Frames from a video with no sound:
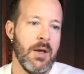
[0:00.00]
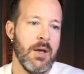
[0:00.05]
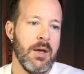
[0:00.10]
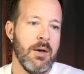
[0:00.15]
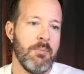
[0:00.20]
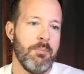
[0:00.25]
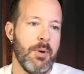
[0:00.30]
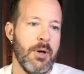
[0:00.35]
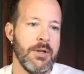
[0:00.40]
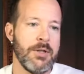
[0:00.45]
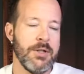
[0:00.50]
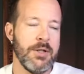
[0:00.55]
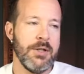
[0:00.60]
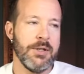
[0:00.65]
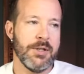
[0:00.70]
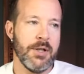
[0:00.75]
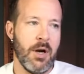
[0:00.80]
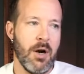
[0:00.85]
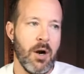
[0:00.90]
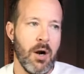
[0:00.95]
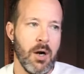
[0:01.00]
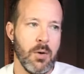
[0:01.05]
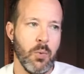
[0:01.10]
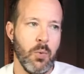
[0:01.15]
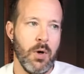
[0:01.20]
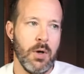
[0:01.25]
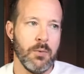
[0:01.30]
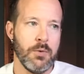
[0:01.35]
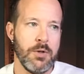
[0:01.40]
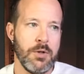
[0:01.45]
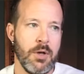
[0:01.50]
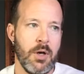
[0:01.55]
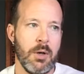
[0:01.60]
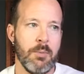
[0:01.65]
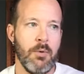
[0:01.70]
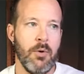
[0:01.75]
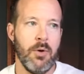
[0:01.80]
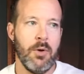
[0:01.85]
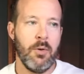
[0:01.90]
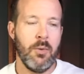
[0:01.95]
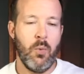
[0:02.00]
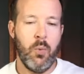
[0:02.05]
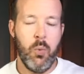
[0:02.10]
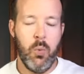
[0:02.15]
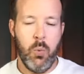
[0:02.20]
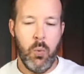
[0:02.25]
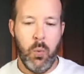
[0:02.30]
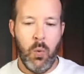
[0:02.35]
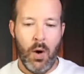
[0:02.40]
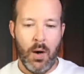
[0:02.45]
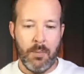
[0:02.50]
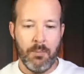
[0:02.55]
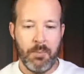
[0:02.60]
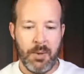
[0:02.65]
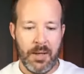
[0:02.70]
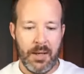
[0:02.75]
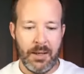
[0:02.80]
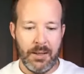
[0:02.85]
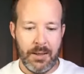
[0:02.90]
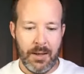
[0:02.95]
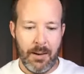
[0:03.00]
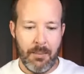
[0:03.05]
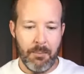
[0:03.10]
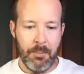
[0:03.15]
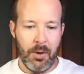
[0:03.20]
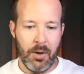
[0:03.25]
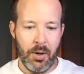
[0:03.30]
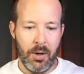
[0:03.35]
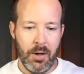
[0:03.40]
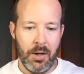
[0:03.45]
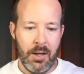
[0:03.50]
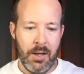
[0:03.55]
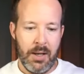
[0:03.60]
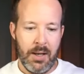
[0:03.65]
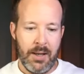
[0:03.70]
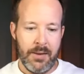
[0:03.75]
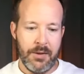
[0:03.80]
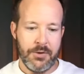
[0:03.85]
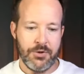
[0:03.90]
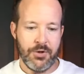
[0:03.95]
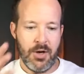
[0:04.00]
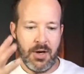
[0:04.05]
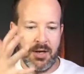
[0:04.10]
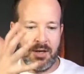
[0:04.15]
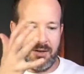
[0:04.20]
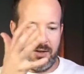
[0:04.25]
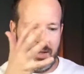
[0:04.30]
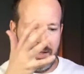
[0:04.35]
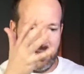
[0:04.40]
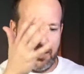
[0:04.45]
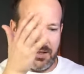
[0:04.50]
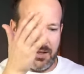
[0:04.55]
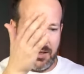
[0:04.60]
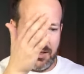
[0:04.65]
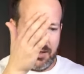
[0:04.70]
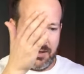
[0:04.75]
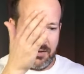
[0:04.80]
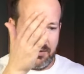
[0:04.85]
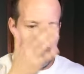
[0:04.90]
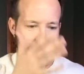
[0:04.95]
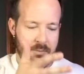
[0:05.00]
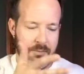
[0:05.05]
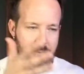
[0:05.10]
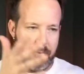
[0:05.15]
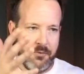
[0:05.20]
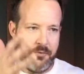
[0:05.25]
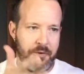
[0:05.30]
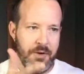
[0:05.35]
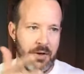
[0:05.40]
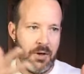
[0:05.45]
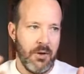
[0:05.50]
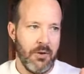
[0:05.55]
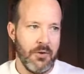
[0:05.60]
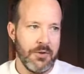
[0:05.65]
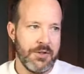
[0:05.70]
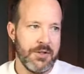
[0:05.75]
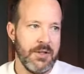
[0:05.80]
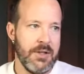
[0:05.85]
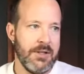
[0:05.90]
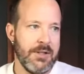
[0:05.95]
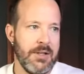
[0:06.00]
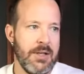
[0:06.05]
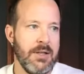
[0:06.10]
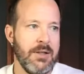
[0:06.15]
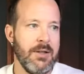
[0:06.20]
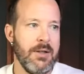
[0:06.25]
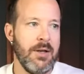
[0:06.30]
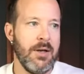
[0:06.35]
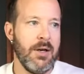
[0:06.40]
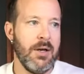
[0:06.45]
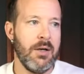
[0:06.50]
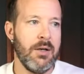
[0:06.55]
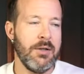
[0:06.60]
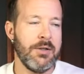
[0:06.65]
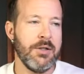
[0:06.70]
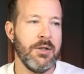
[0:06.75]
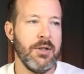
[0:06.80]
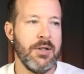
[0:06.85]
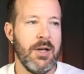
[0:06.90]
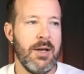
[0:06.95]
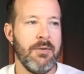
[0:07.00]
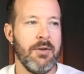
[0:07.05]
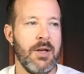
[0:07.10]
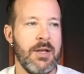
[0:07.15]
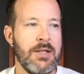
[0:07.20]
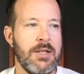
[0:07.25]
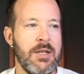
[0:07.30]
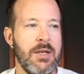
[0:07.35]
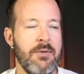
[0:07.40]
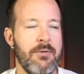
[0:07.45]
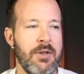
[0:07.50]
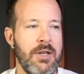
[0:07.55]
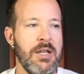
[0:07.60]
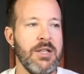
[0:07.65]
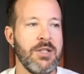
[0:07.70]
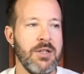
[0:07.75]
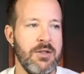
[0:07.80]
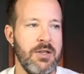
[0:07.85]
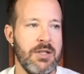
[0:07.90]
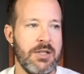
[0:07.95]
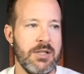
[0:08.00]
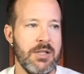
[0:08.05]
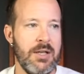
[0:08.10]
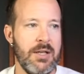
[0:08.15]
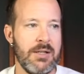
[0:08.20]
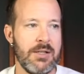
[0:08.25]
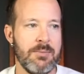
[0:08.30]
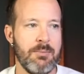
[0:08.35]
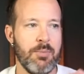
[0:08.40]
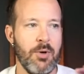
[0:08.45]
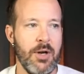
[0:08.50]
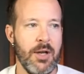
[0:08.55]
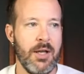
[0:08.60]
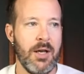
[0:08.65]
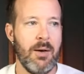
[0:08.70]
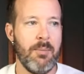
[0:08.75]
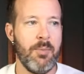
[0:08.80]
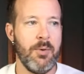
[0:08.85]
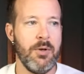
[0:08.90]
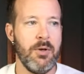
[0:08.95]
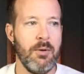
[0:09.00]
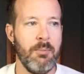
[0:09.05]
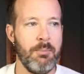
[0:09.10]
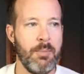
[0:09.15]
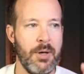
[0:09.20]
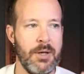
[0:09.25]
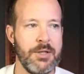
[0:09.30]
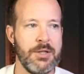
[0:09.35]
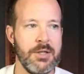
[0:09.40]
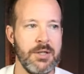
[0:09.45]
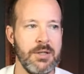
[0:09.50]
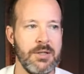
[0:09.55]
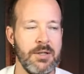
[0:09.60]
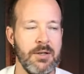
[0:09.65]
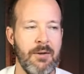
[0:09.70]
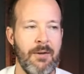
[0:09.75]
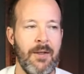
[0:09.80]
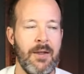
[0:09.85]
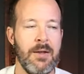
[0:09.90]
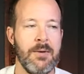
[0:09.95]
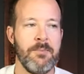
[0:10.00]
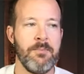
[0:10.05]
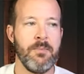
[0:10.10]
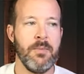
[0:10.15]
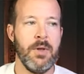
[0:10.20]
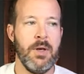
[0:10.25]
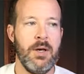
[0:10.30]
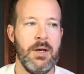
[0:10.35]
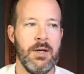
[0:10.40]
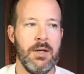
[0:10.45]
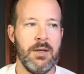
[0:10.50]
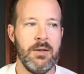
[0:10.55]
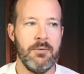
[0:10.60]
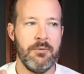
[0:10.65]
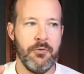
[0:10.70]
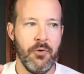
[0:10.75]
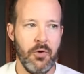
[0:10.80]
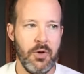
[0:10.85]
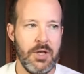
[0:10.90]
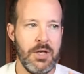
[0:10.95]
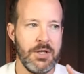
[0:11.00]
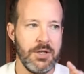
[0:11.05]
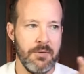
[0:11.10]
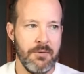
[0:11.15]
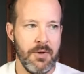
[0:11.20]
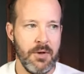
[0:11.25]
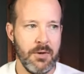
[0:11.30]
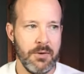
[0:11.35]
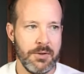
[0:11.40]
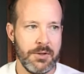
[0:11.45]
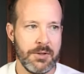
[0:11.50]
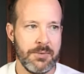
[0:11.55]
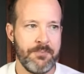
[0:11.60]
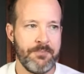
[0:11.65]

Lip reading: budget is a hard one when you're talking about one big number and then trying to like fit all those things in there. It's good to have an idea of each of these things and break up your budget for each of those.